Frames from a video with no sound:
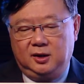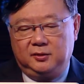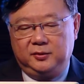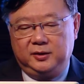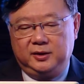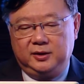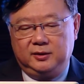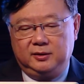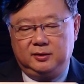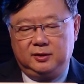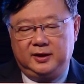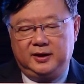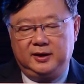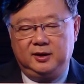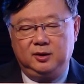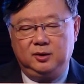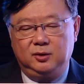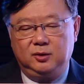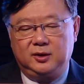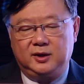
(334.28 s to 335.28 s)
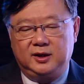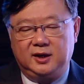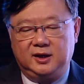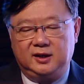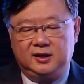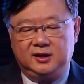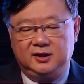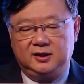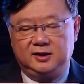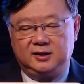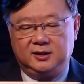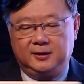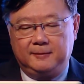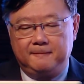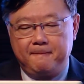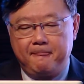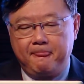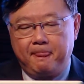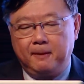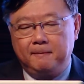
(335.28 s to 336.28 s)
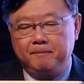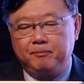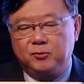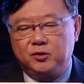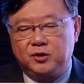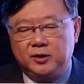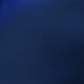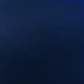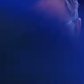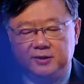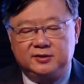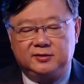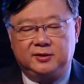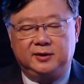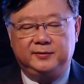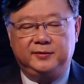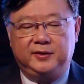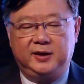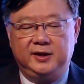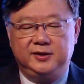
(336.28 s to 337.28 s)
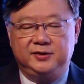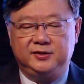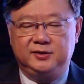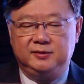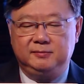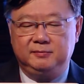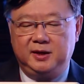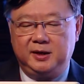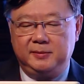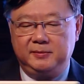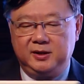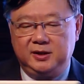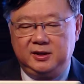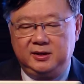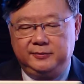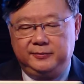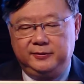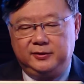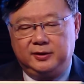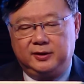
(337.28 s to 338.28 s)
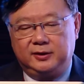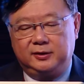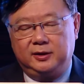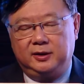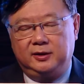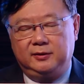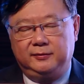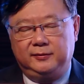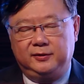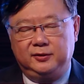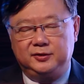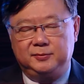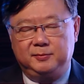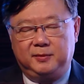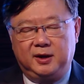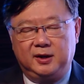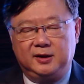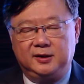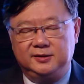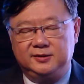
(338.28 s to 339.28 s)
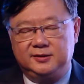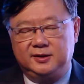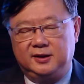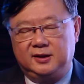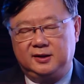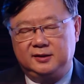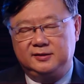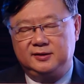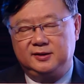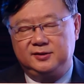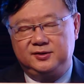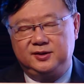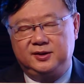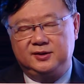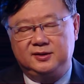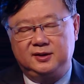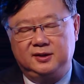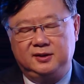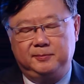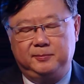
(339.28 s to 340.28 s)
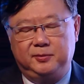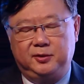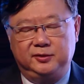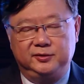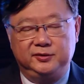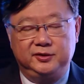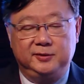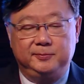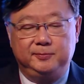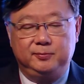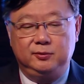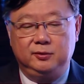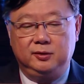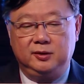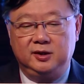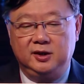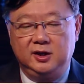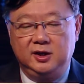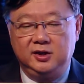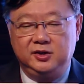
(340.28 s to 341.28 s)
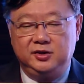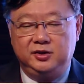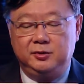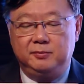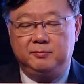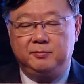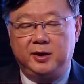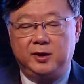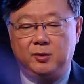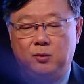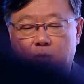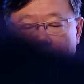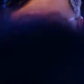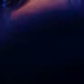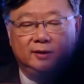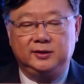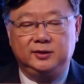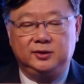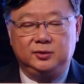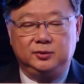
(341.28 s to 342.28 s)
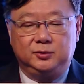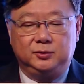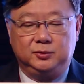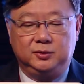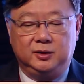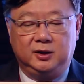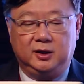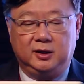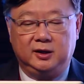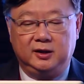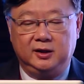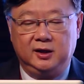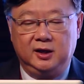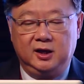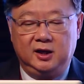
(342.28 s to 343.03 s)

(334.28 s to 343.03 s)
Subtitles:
we will then look at the treatment stratification. Maybe if those markers that suggest that the prognosis is poor, you may want to